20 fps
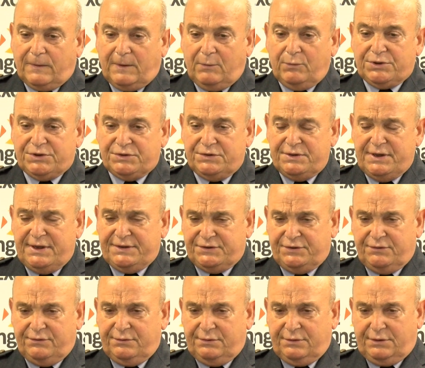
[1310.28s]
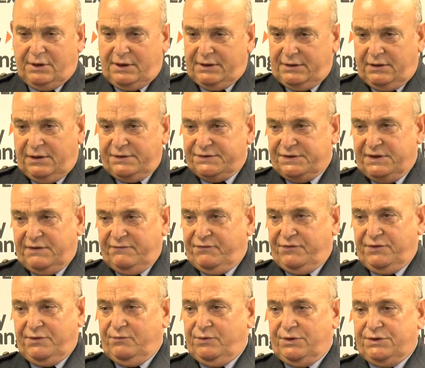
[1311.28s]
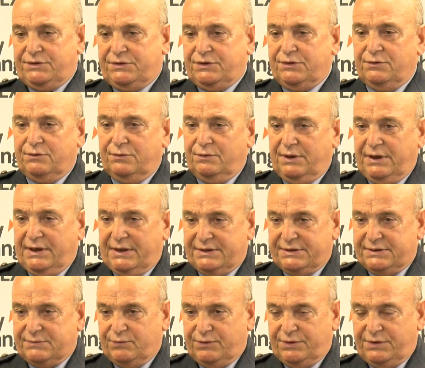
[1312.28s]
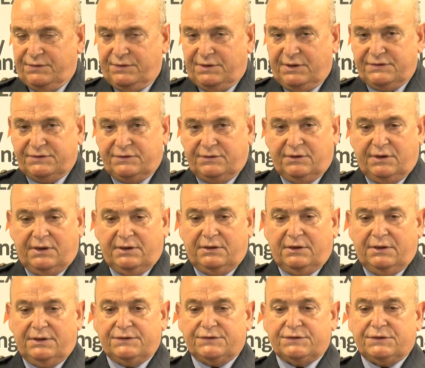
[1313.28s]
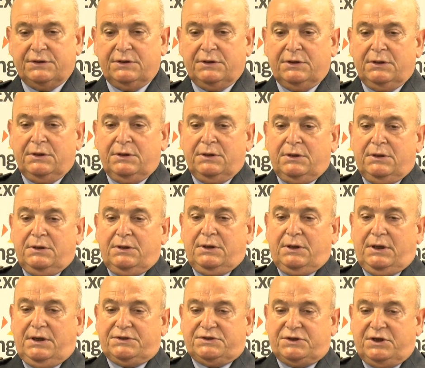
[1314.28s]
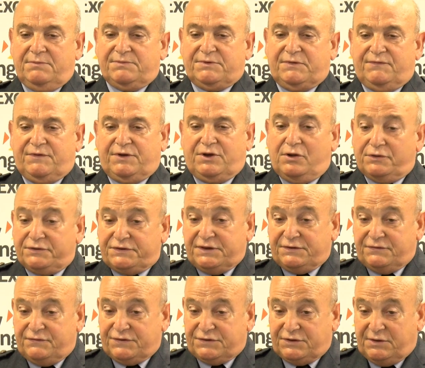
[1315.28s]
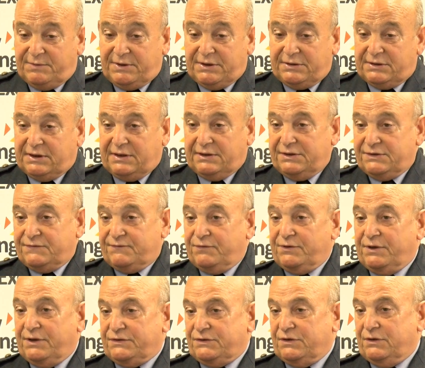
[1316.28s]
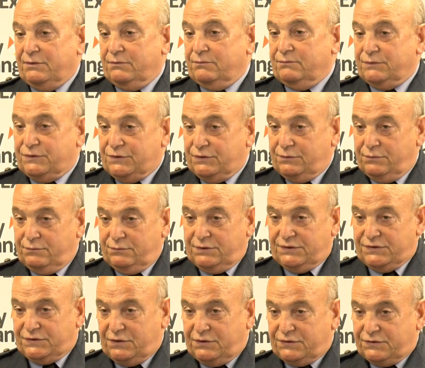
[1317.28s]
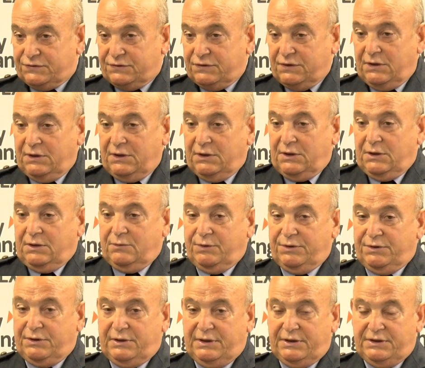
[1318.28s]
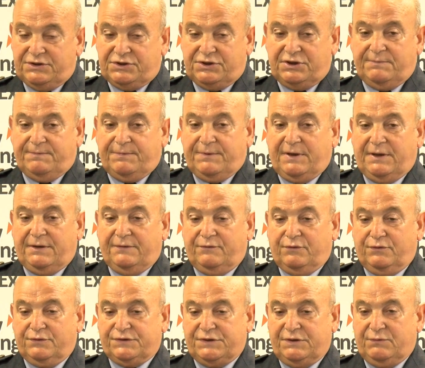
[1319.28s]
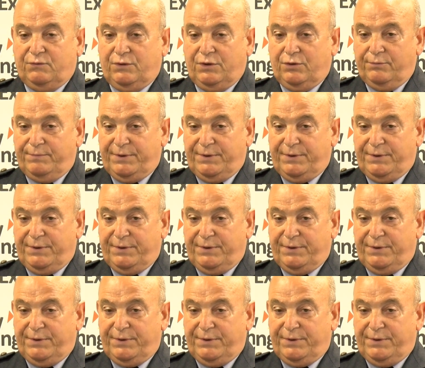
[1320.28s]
which are the NATO guidelines, and everything we do is within the NATO guidelines. In terms of the content of the summit, that is for NATO to discuss with the leadership, and of course it will